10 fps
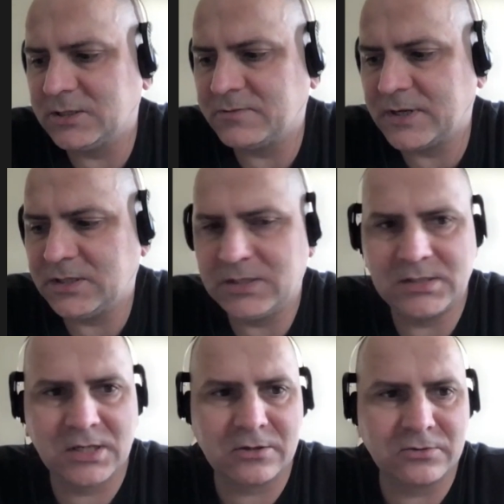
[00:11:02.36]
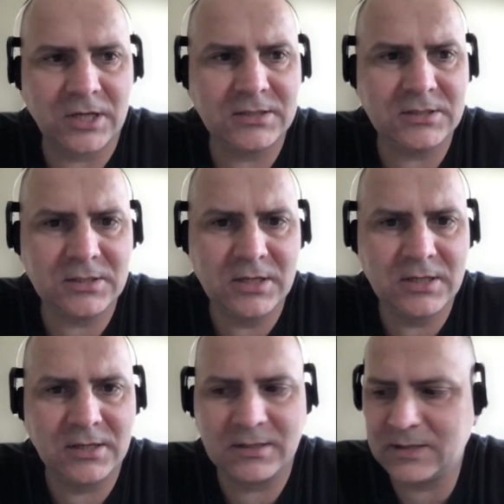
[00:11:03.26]
in 2009
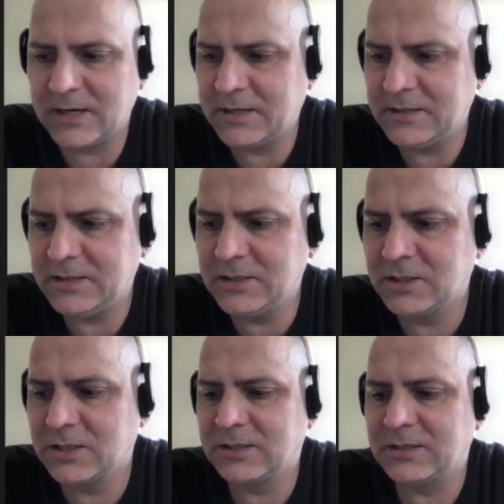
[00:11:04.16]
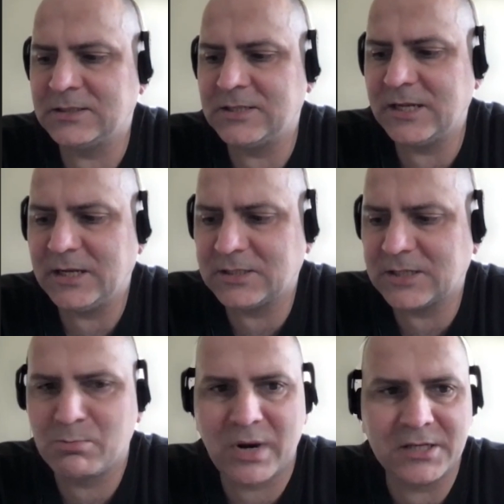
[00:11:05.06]
in a
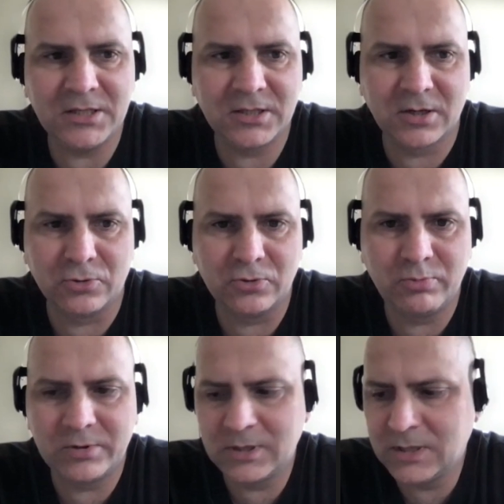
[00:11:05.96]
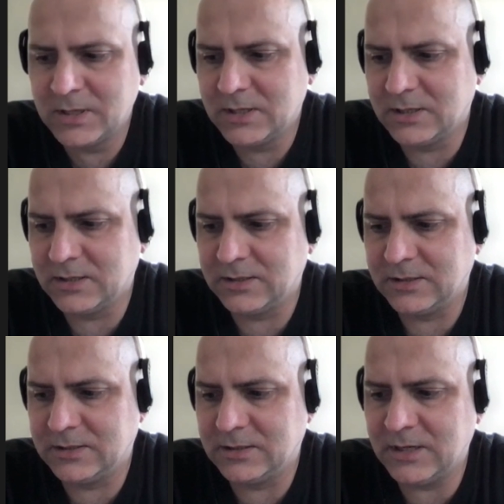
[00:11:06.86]
data mining group.
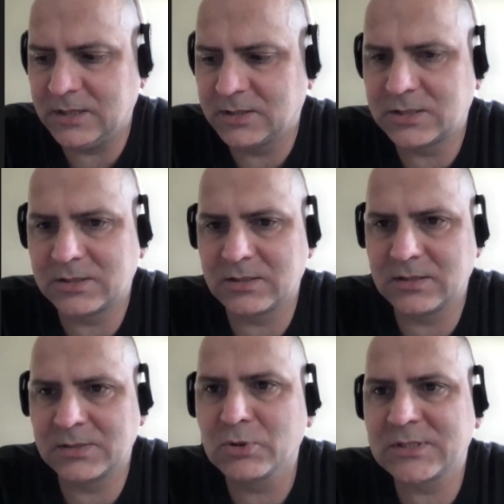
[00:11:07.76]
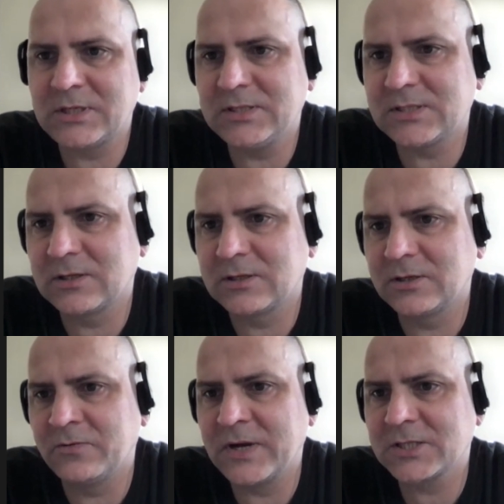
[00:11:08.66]
And the most
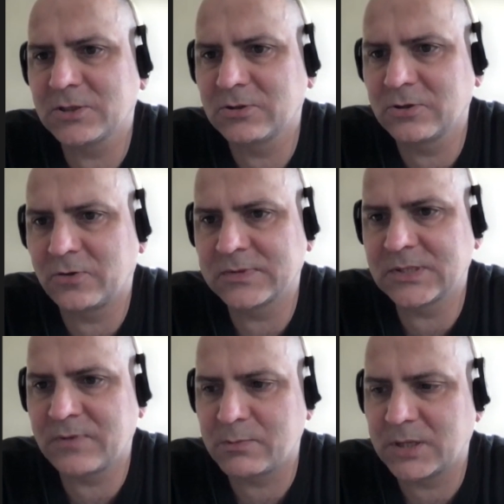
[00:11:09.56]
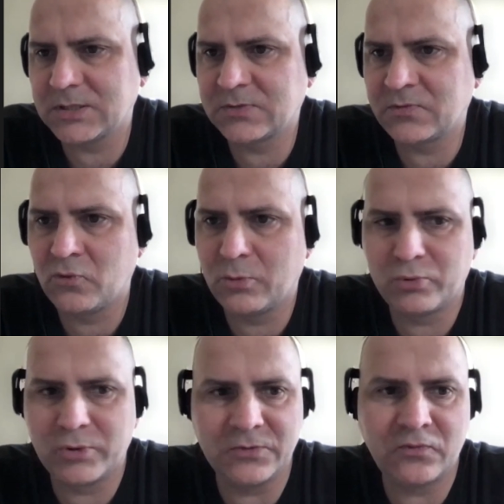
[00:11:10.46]
recent version of this format is
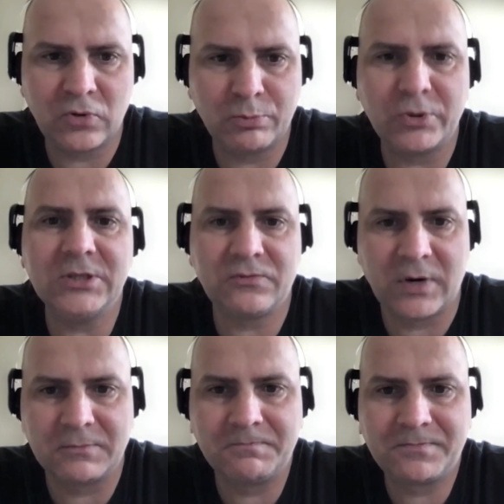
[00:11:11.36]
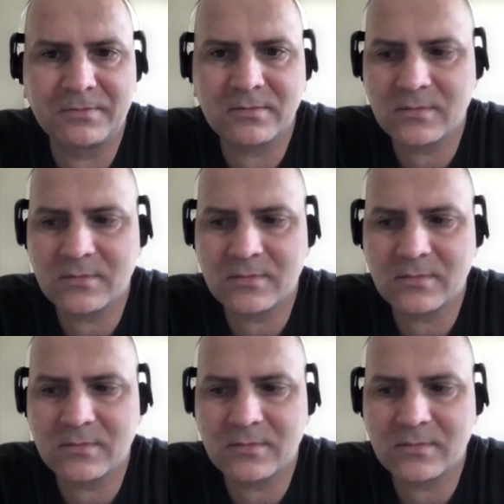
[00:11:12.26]
4.4.1.